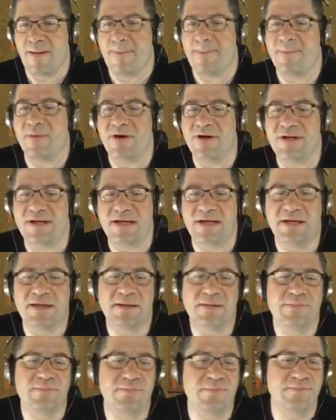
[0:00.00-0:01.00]
but
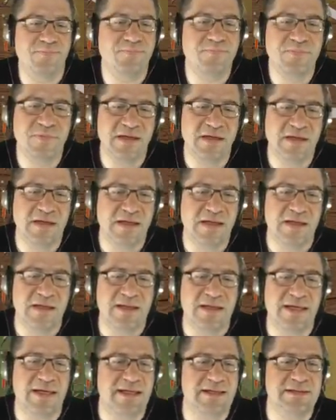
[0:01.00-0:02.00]
um,
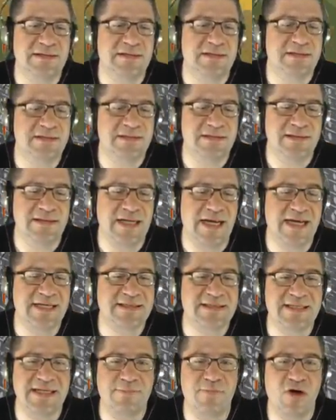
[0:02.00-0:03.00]
that
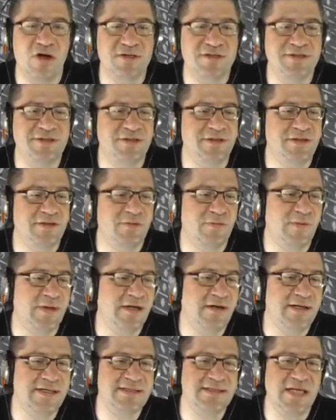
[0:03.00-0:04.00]
nasty monster
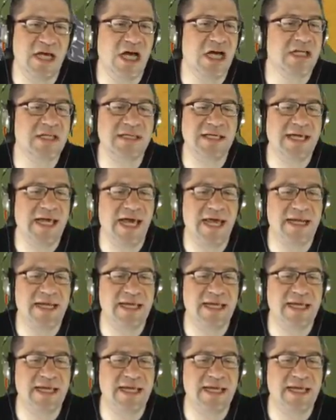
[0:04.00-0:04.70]
reared its ugly head